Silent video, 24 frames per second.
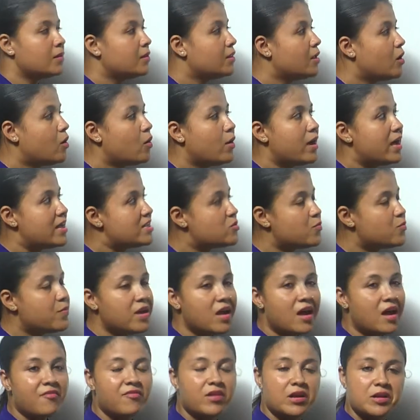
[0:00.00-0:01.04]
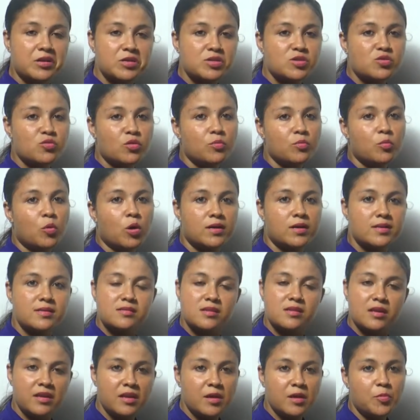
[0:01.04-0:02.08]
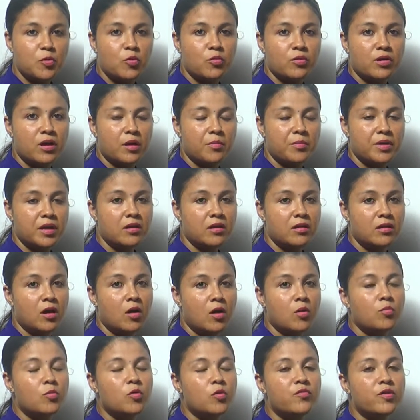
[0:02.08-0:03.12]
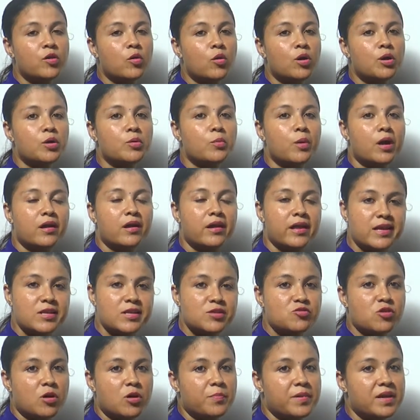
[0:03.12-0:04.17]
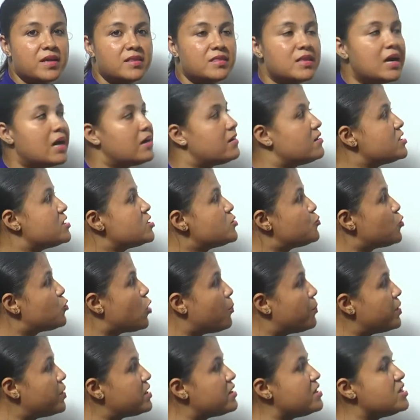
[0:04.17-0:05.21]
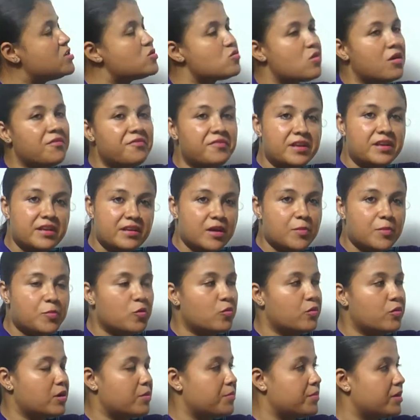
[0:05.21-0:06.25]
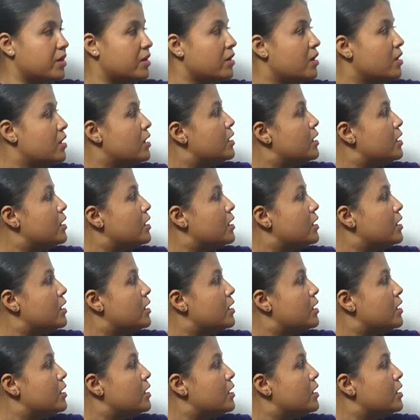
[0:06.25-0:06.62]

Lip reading: Now, as we have understood what is linear programming, now moving on to our next topic, that is properties of linear programming.